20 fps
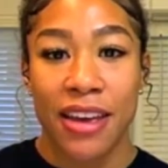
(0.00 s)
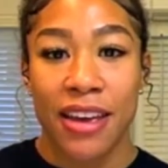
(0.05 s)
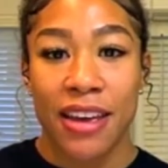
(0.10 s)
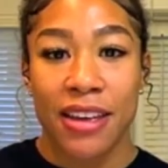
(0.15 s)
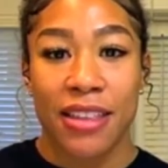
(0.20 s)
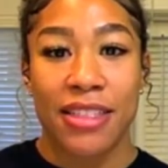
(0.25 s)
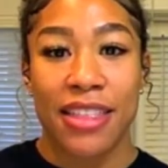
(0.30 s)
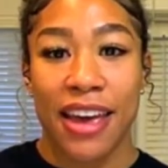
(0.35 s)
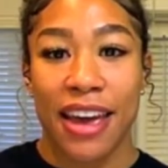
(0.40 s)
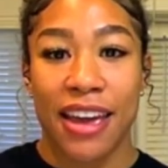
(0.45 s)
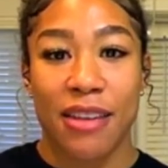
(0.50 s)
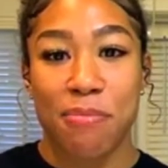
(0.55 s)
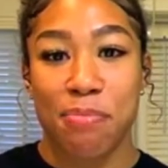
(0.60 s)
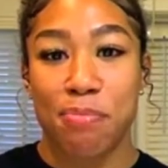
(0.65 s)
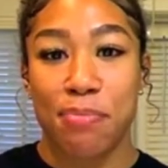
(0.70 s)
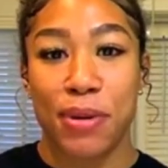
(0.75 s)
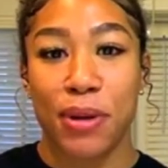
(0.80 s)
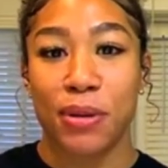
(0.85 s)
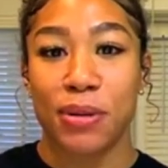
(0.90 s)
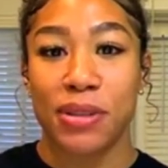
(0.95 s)
that
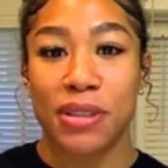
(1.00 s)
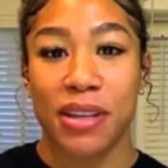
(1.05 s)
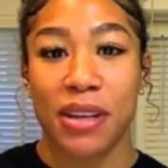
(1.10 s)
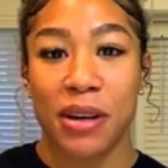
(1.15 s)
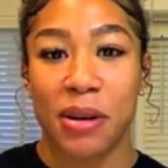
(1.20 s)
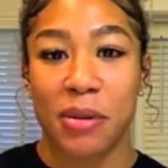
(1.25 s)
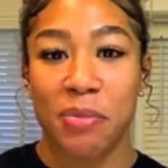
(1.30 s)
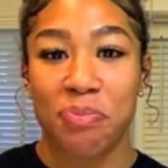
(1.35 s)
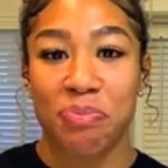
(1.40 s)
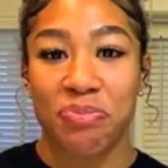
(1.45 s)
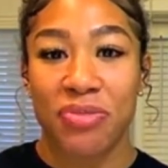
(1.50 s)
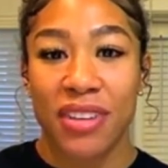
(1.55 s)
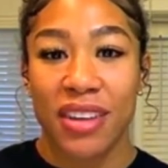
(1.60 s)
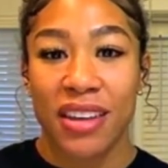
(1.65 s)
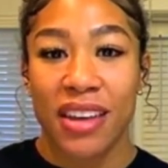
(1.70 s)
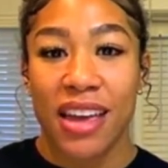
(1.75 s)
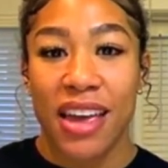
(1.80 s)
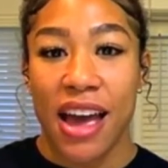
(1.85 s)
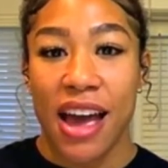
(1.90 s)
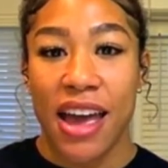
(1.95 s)
built up
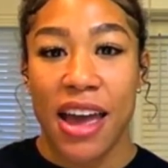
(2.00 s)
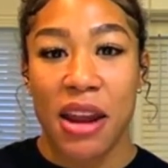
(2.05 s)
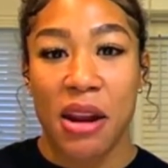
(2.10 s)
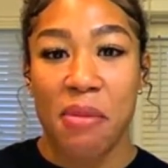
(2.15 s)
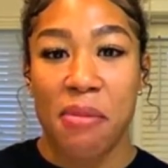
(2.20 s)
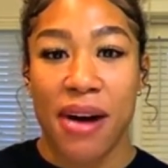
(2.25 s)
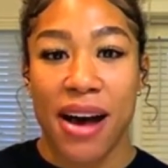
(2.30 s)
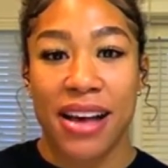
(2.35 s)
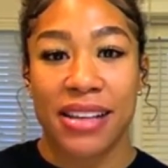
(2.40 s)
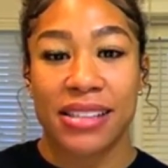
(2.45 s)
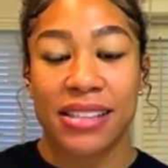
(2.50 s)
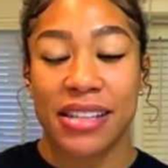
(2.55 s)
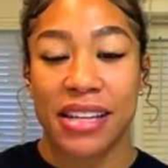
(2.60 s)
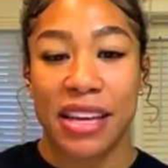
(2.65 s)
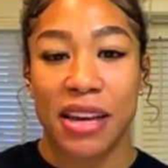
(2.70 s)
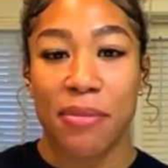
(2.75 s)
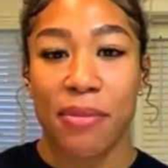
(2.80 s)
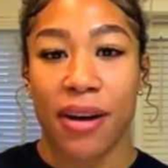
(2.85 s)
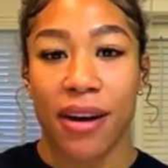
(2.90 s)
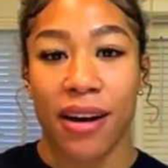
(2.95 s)
animosity
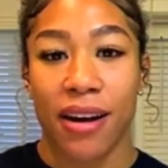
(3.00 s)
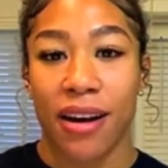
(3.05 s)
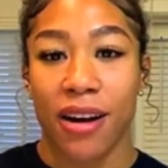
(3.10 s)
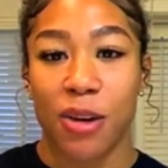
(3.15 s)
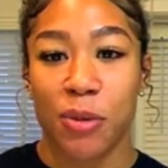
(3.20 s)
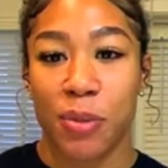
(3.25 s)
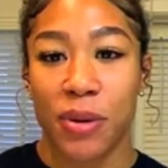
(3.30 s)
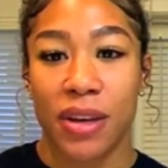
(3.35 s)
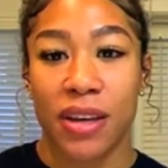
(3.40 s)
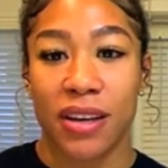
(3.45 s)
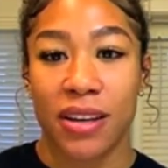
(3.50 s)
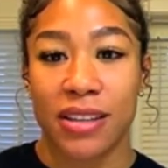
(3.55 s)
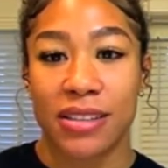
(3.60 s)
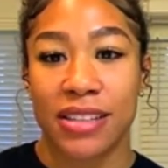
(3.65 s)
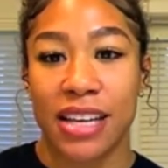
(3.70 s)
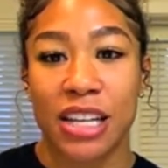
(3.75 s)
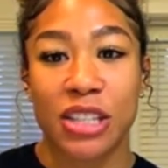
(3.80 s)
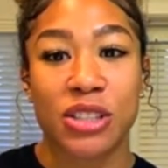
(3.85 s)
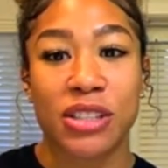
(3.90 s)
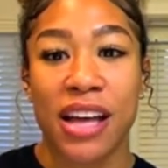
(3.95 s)
in my heart, because
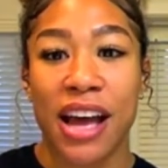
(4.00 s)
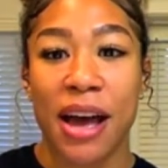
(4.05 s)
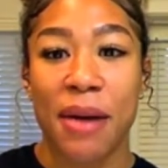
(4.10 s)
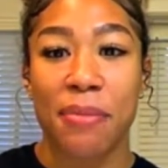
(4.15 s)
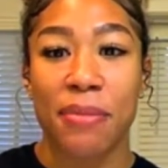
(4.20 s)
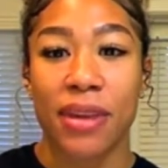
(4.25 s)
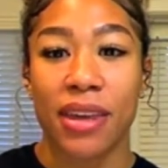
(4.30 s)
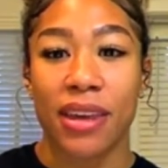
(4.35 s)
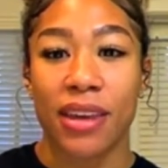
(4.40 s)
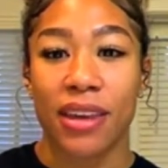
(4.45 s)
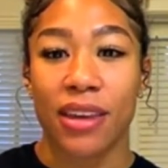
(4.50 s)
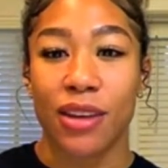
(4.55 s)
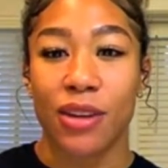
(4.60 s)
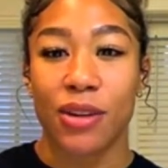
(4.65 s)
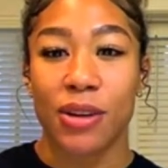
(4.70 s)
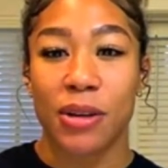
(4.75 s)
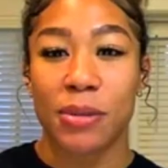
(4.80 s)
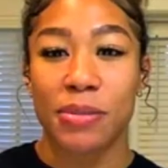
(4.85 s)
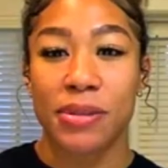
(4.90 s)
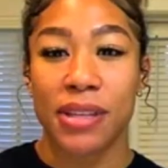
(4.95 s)
that's not me. You know
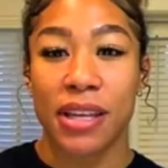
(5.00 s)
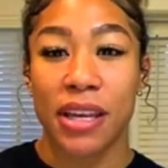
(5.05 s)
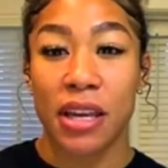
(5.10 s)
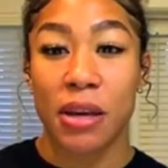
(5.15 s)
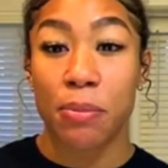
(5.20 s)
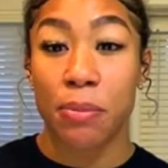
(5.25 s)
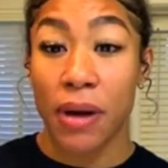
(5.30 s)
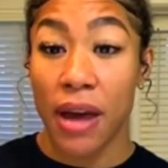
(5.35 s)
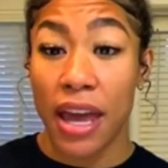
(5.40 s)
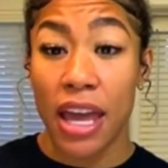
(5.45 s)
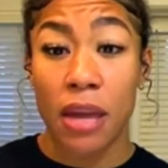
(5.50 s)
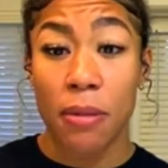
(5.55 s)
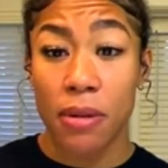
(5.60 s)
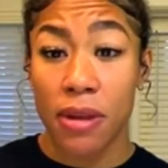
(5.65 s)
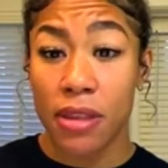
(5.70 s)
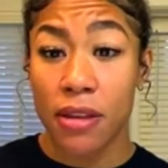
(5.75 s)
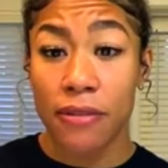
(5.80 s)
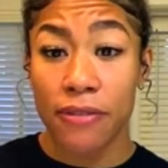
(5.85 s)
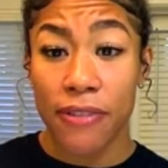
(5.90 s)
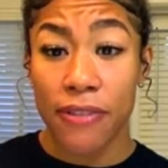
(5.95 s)
what I'm saying? But AD
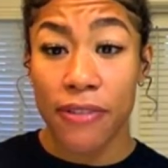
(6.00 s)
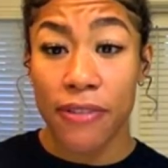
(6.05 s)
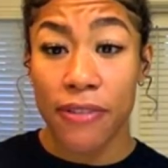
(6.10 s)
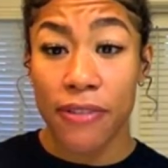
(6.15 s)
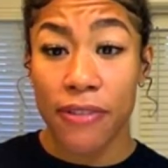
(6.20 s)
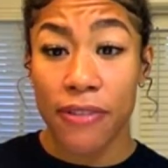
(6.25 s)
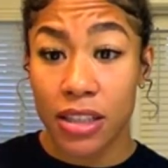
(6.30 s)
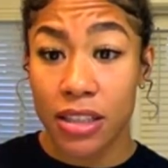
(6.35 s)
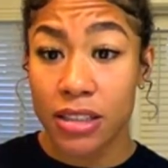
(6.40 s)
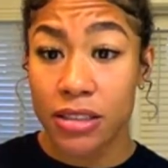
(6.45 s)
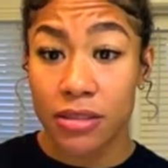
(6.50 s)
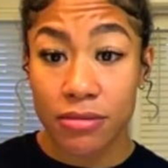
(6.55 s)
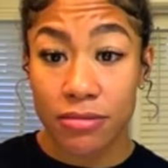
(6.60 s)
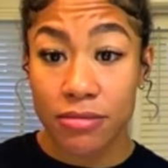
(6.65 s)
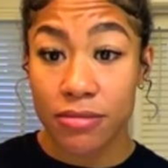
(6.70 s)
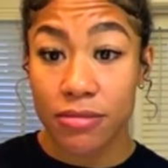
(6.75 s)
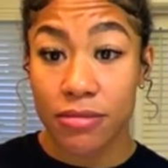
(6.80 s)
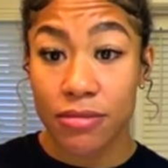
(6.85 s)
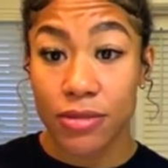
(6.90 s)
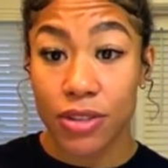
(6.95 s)
the fighter,
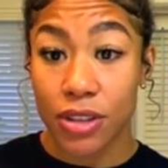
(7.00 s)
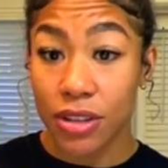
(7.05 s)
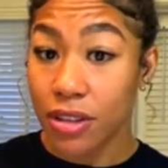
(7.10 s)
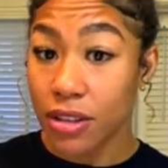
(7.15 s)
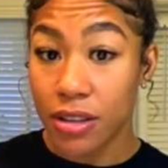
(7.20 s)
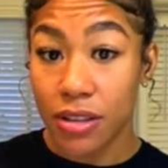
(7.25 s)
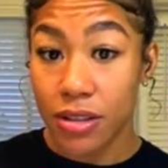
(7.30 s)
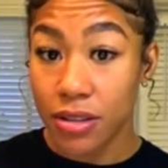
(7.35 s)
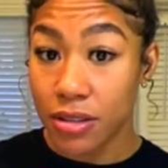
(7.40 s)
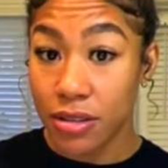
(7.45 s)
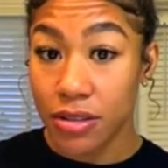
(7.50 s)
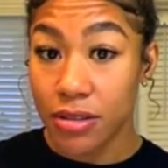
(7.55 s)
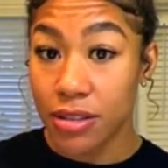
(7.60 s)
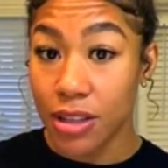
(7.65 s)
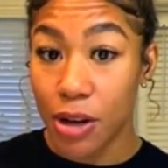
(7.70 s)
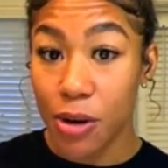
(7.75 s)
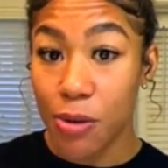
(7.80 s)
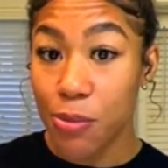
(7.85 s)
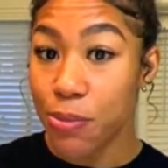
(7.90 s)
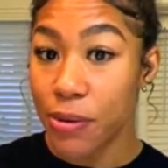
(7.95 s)
girl,
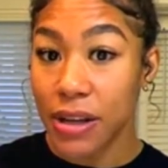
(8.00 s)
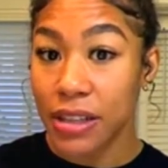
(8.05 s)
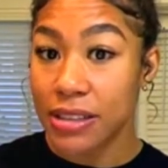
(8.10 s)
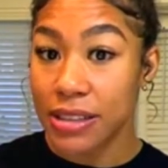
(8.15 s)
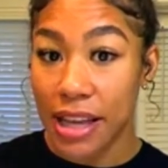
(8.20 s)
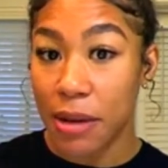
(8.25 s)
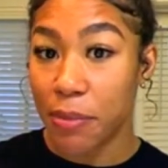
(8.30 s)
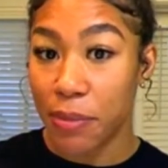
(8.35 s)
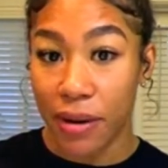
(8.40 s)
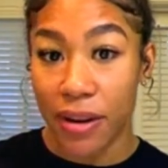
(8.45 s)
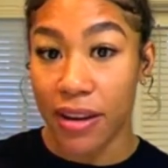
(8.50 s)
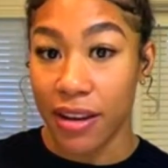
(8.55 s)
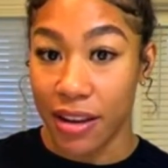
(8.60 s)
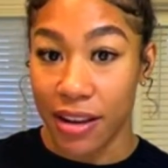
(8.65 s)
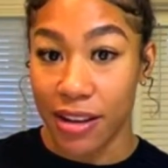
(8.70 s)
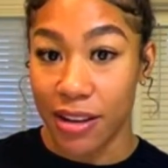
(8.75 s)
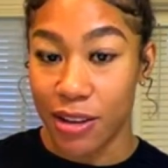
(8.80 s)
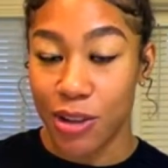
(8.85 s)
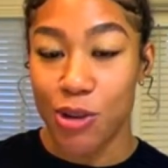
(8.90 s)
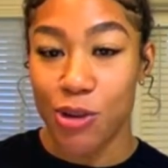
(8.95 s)
don't press that
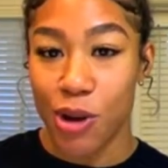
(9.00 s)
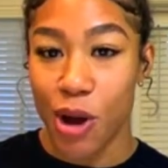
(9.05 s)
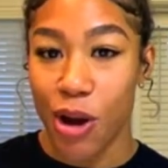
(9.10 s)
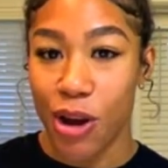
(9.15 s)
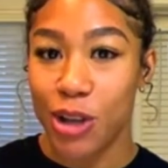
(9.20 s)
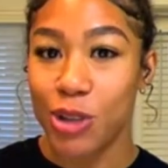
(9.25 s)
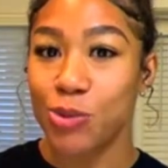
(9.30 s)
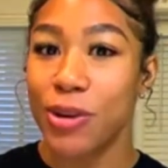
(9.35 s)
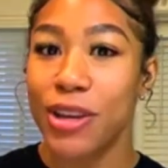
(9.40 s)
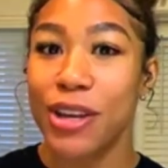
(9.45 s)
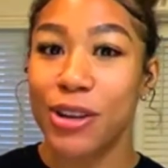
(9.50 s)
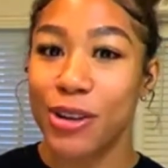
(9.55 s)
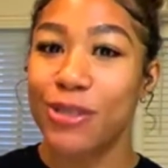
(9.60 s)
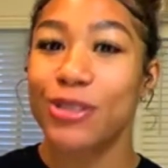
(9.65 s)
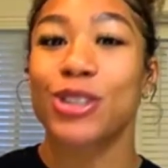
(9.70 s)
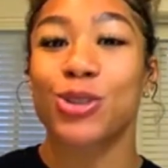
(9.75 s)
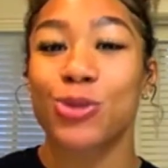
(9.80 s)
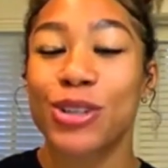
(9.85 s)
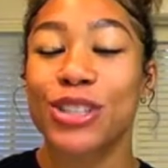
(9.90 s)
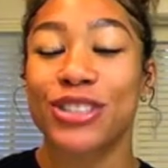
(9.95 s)
button, you know, because we can
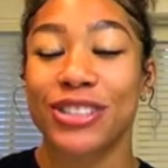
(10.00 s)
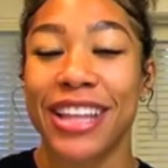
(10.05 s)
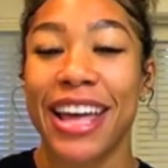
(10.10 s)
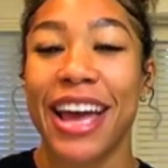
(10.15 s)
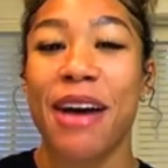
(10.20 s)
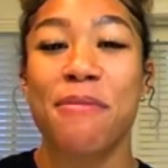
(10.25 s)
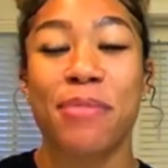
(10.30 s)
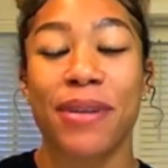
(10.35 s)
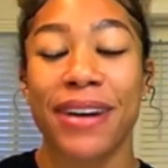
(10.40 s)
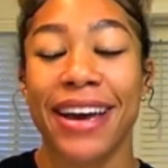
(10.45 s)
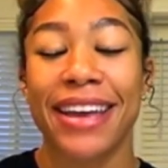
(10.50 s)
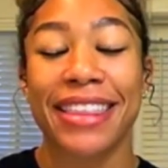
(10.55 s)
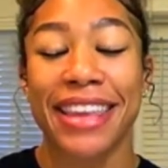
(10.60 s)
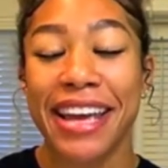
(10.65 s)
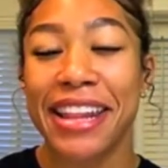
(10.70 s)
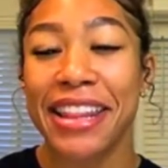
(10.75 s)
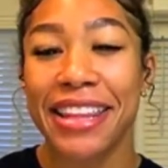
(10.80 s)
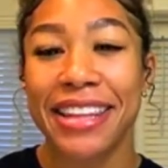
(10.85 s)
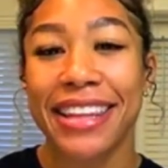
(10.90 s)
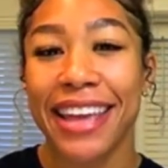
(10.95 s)
switch that. But at the
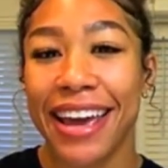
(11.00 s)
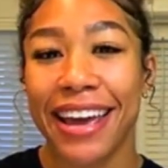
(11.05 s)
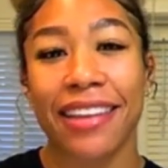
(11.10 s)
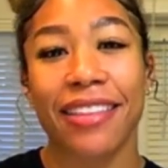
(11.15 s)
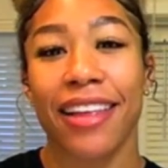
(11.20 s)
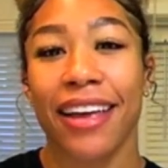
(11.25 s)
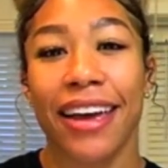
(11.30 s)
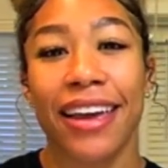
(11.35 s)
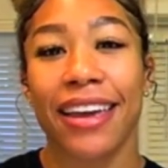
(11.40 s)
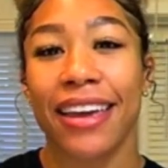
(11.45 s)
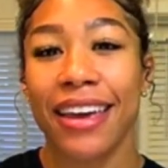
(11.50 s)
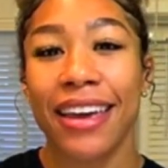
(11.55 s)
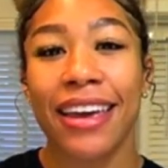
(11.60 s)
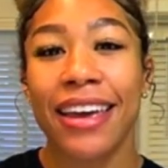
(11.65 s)
end of the day, like,